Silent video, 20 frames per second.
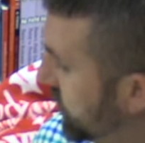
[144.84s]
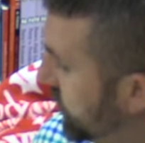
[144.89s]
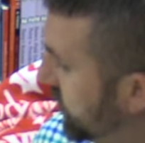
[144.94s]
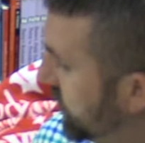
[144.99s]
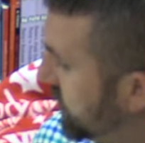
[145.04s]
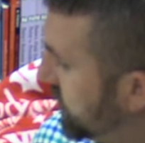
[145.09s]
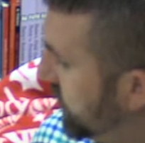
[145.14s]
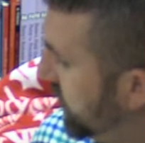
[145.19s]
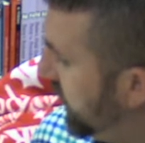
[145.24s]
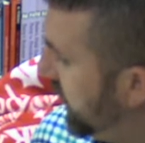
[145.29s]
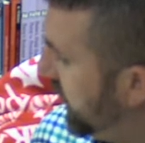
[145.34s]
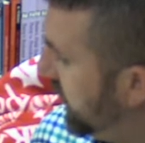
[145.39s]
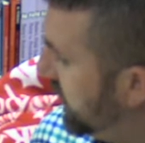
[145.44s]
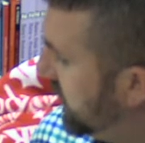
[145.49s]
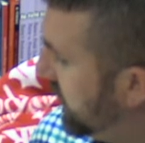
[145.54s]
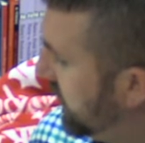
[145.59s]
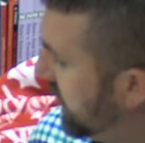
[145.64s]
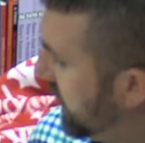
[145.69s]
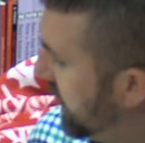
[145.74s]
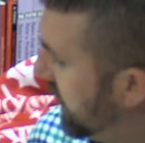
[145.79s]
to his feet.
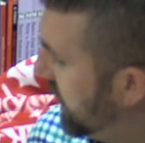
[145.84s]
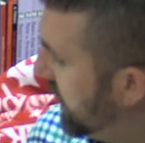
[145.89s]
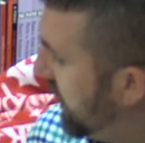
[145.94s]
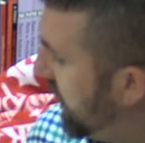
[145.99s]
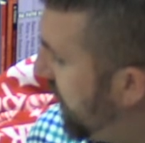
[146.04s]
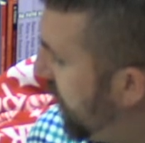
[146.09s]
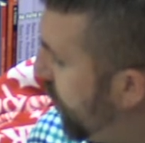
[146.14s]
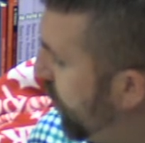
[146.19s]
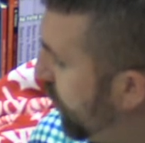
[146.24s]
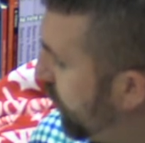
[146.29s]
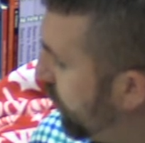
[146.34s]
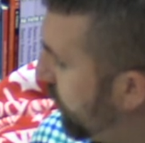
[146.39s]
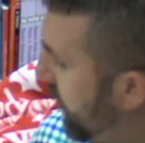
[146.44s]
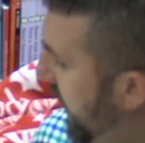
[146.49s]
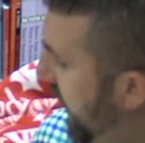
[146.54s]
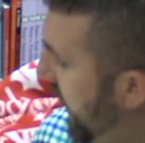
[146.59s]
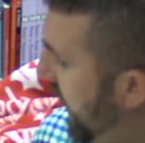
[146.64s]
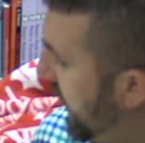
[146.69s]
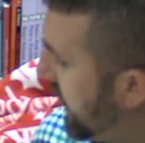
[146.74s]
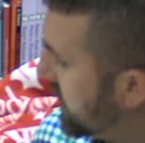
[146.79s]
"Oh,
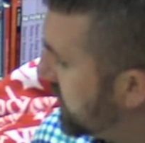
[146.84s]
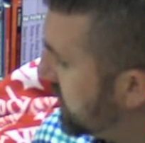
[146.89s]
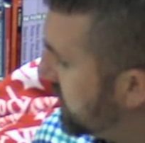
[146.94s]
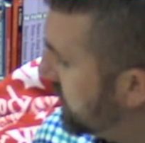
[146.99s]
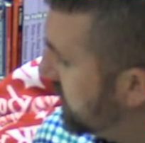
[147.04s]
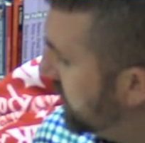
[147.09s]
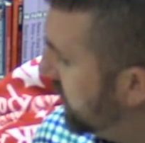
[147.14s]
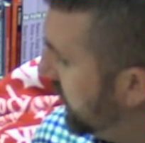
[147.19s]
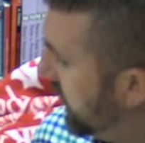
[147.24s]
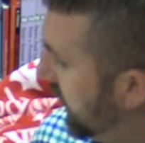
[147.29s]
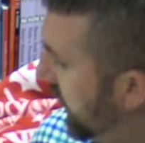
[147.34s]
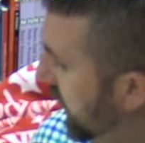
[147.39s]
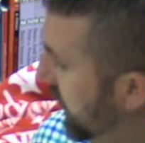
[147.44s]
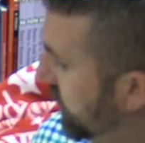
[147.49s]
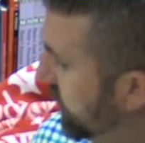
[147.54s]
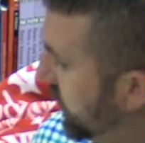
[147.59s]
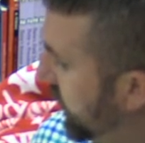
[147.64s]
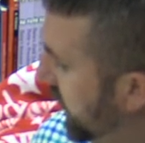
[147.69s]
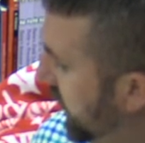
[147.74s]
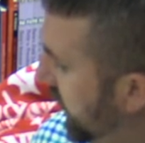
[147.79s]
rats!" He
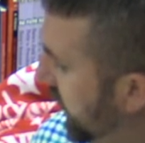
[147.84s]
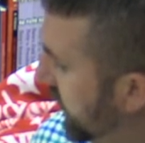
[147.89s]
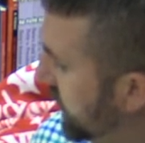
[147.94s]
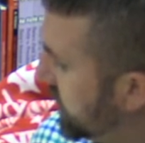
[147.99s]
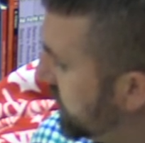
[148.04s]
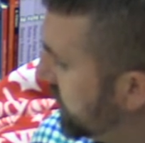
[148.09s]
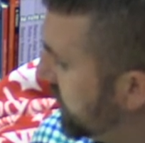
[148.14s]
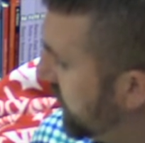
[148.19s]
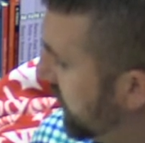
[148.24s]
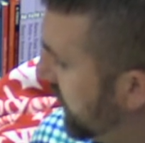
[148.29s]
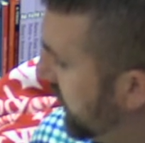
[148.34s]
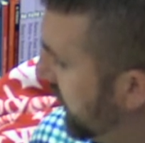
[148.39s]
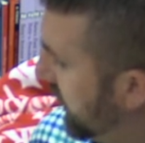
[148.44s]
flinched.